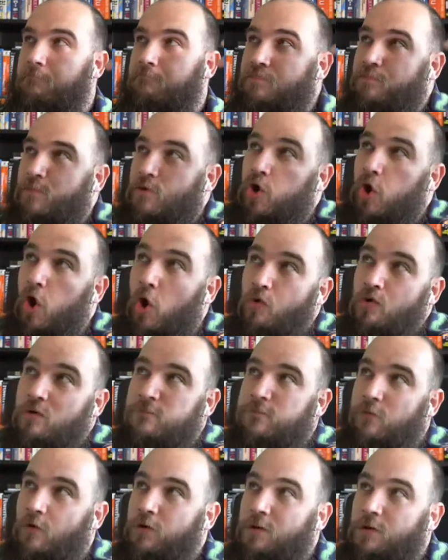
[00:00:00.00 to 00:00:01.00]
code
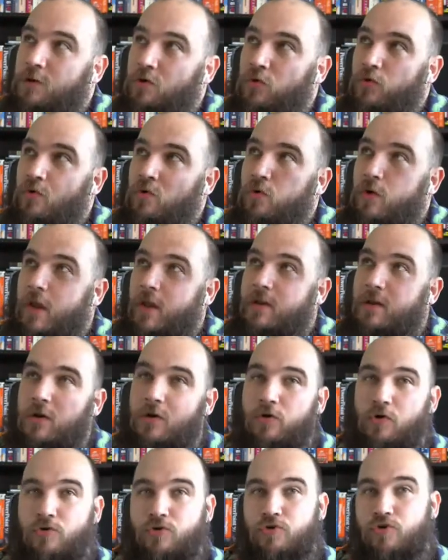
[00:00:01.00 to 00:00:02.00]
for you in a
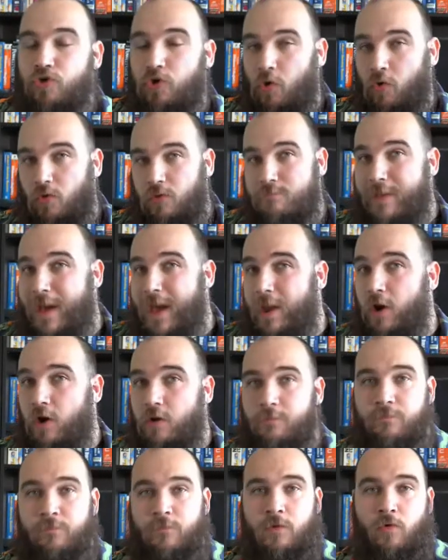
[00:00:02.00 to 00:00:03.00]
controlled manner.
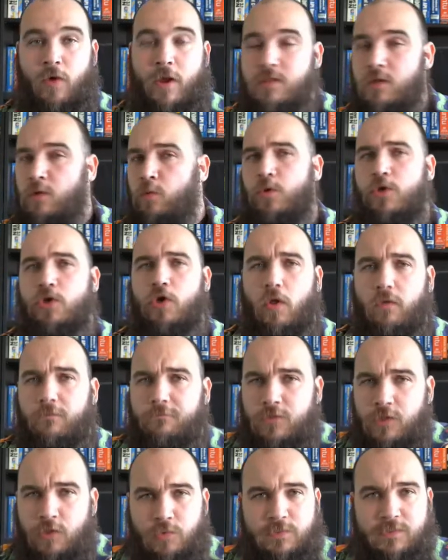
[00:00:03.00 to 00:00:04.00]
Right? We all
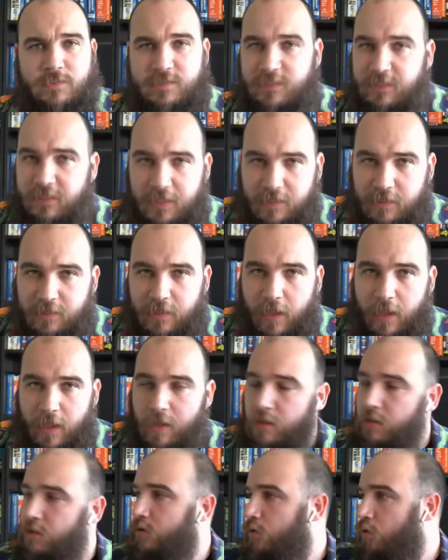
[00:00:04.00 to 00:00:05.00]
use
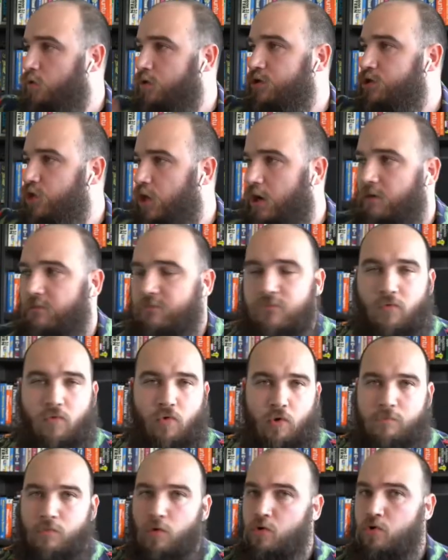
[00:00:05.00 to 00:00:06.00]
CDK or
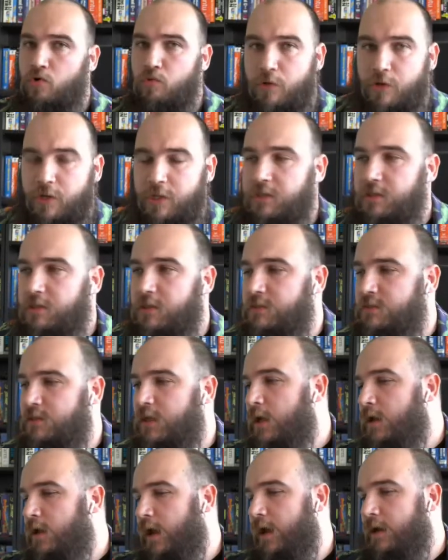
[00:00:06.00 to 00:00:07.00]
Terraform or Kubernetes,
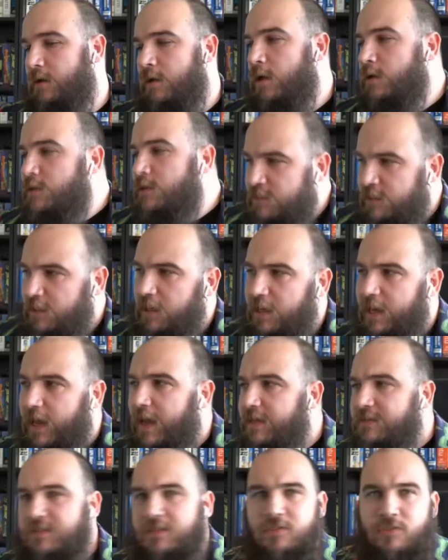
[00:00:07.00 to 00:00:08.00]
and CDK
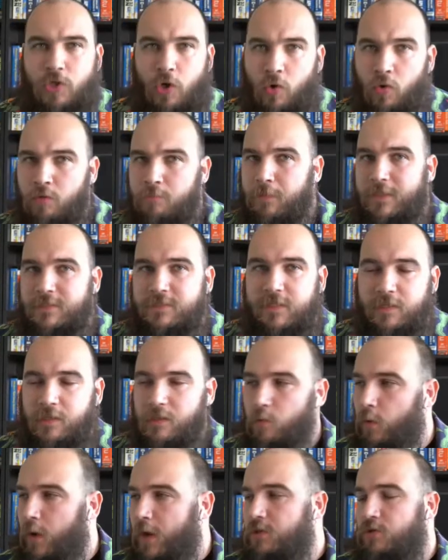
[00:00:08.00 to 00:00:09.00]
has its own basically
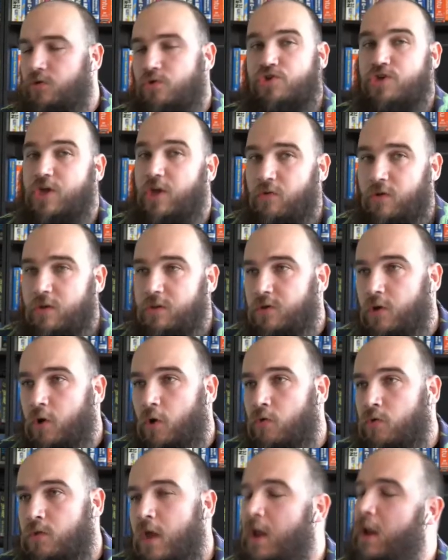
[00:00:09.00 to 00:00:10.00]
way to generate
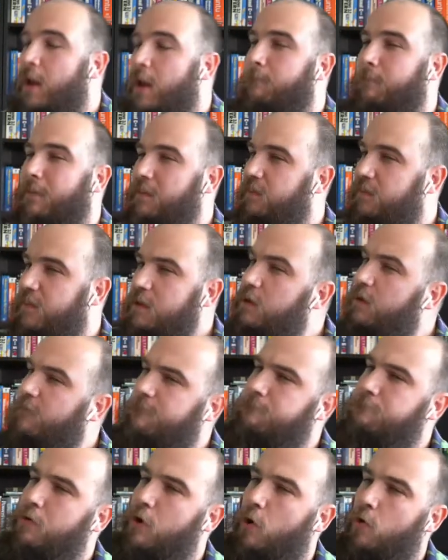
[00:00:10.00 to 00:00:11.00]
code. But think
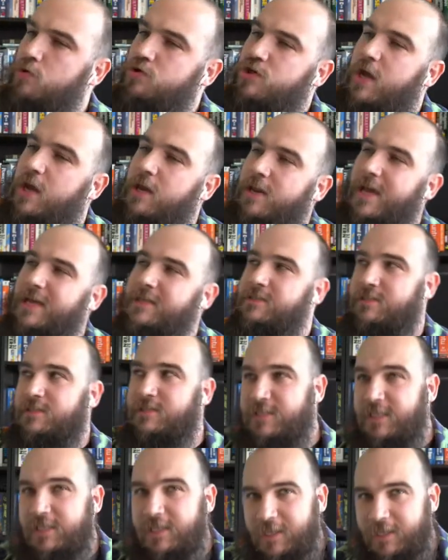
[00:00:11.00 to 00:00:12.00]
of Progen as
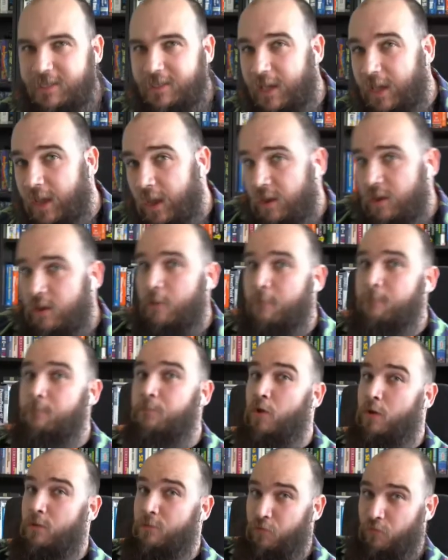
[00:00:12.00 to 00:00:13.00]
CDK
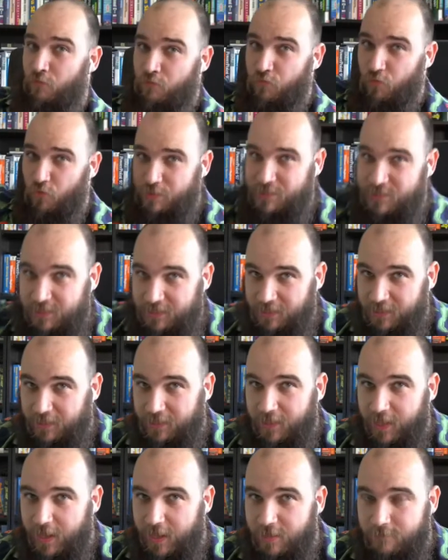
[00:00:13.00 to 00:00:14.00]
for
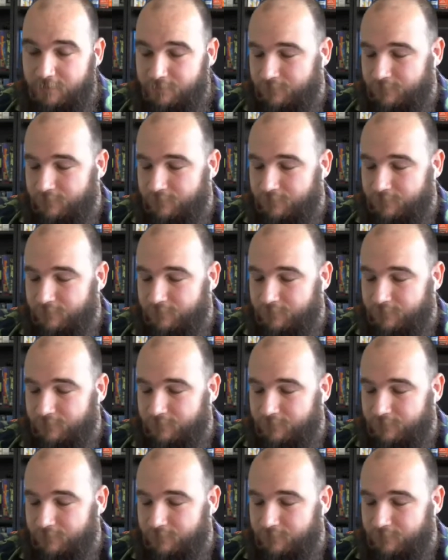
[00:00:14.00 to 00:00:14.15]
CDK.